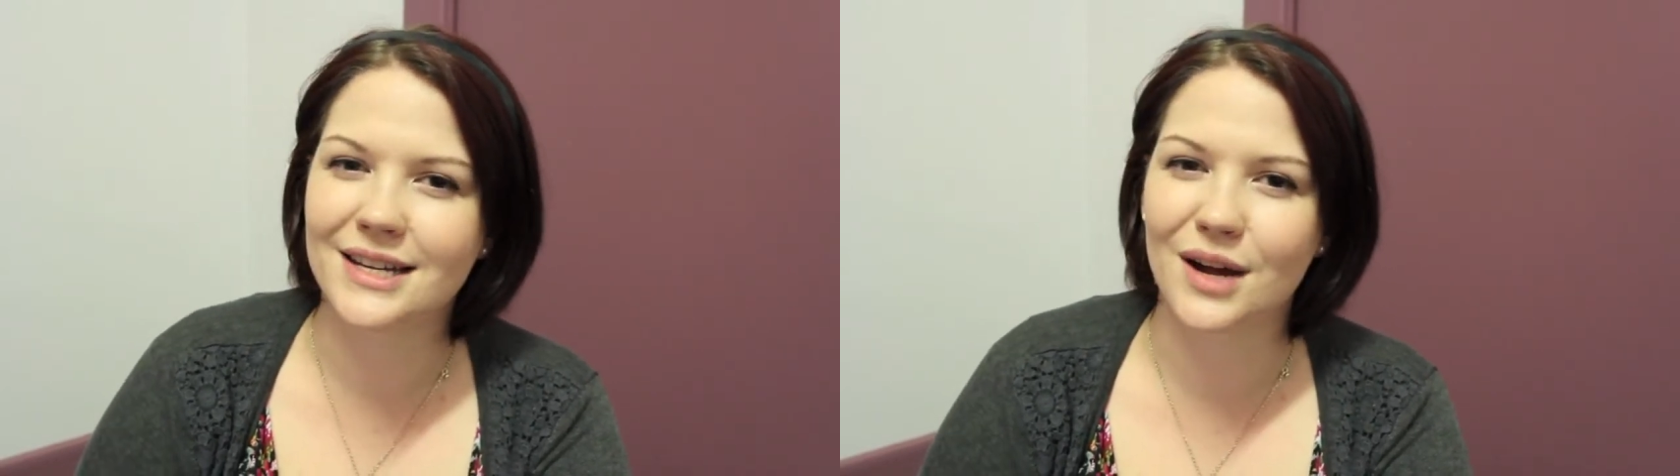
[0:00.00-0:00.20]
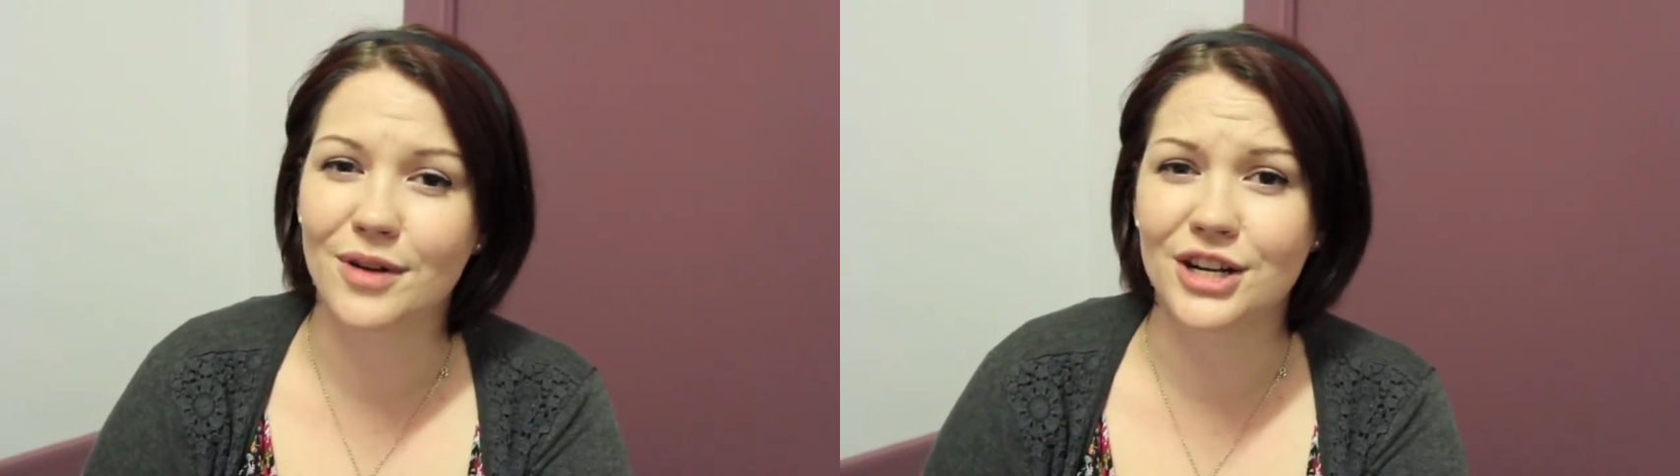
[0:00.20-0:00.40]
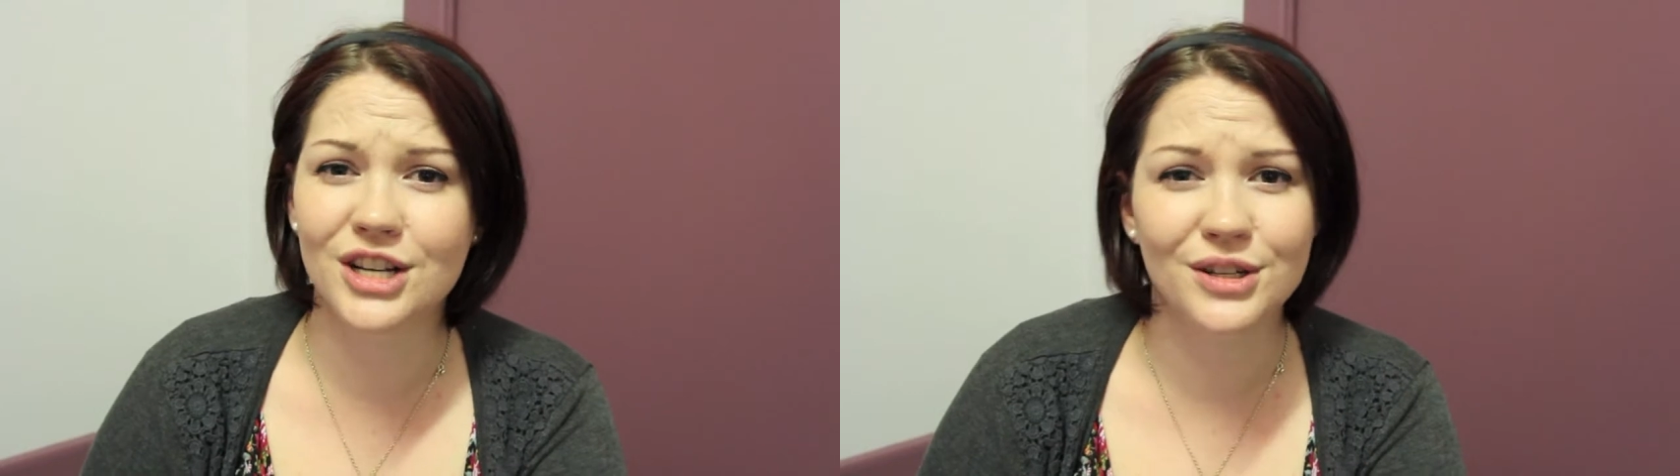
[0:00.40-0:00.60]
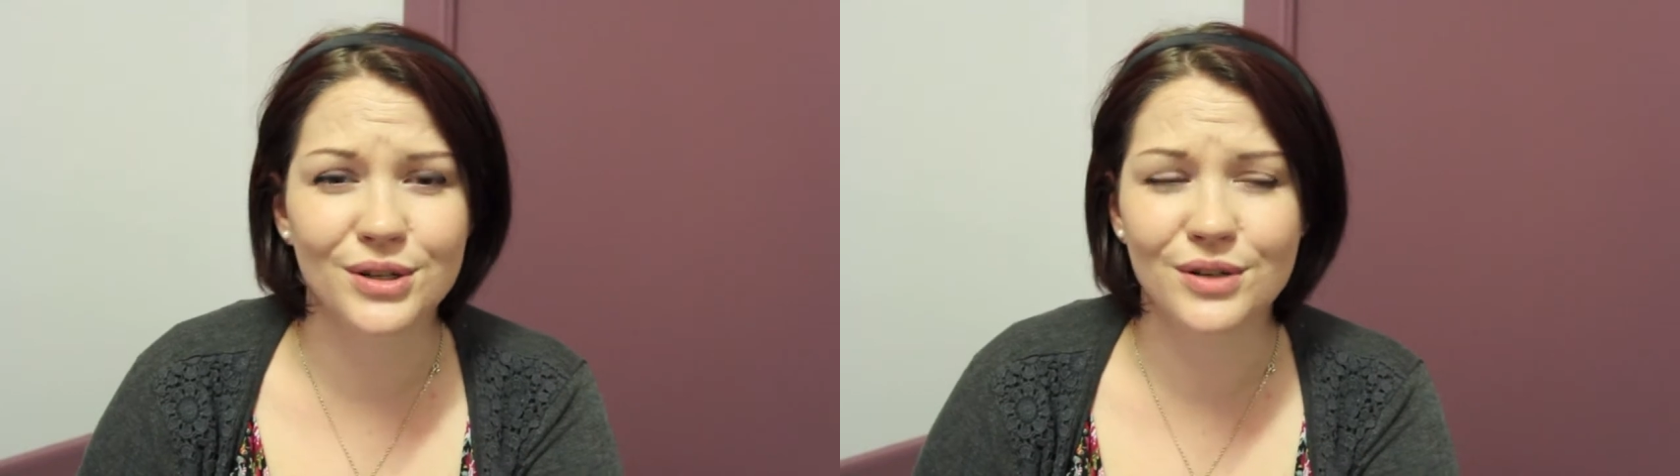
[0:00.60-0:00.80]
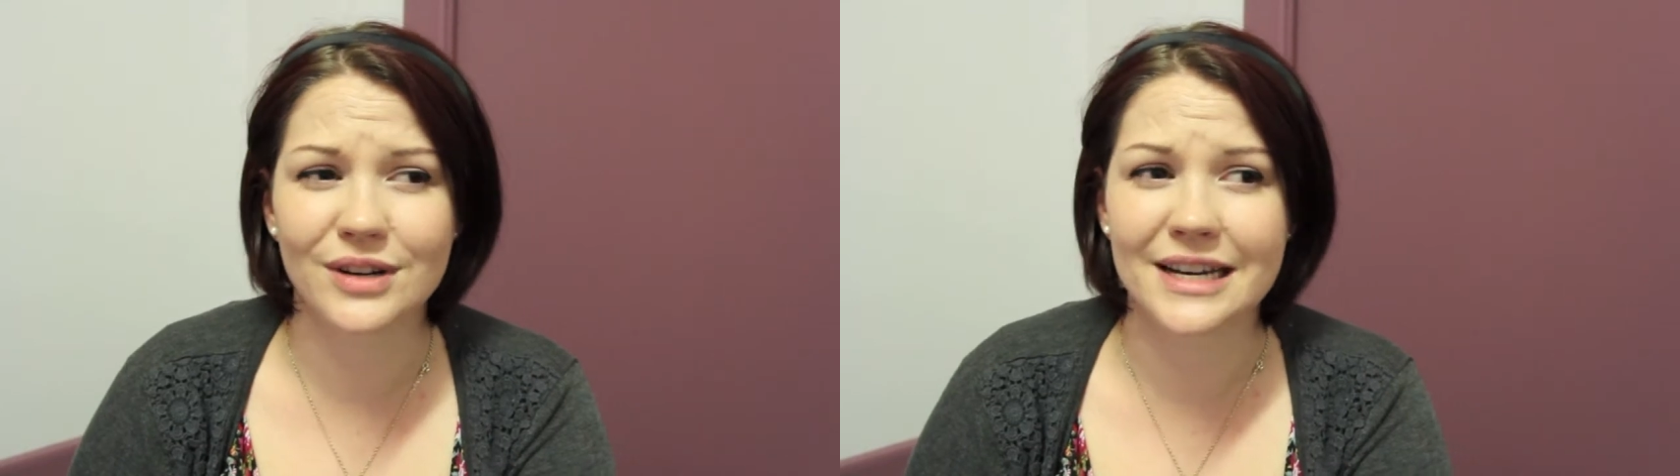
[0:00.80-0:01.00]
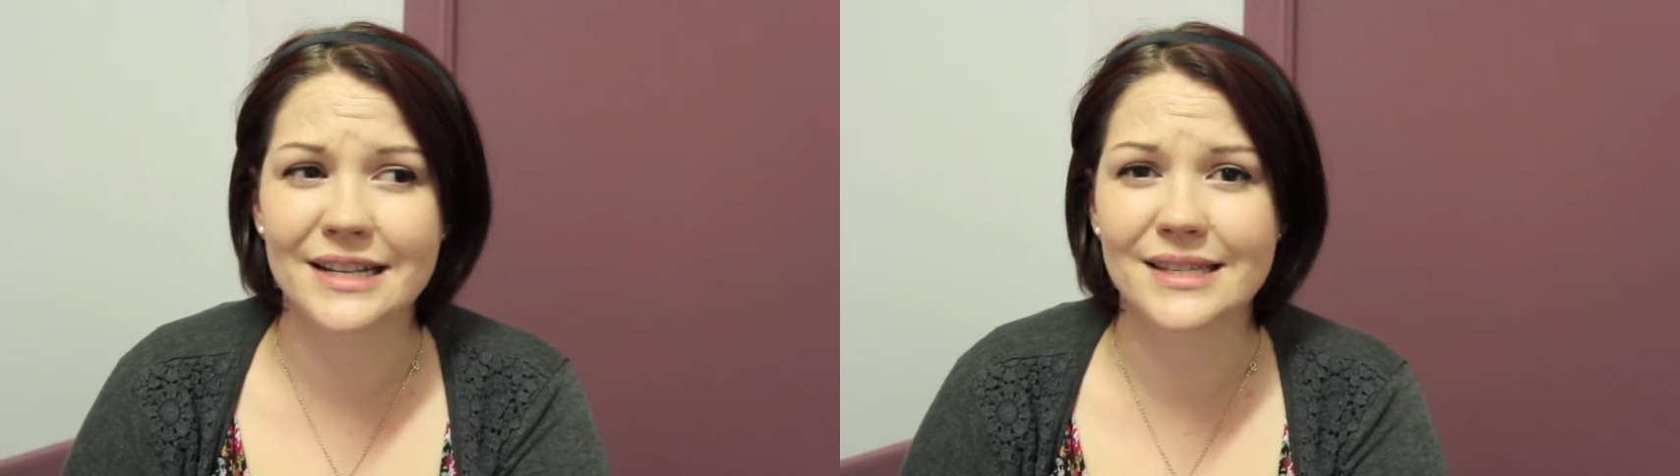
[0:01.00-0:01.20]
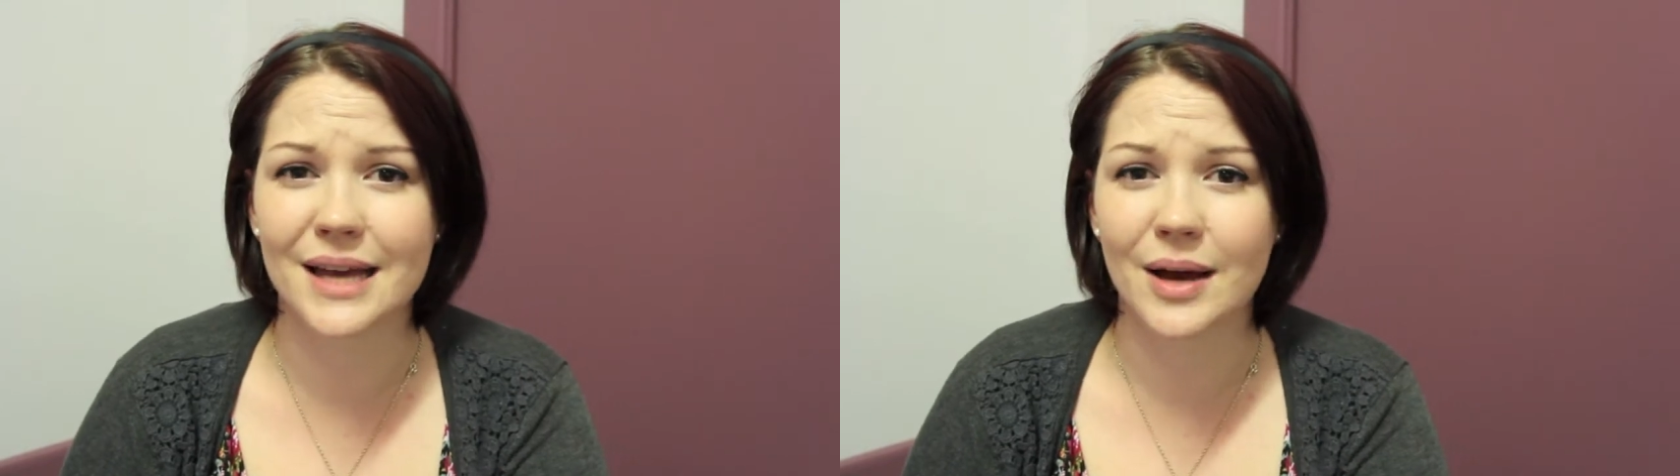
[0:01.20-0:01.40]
and when I checked Goodreads,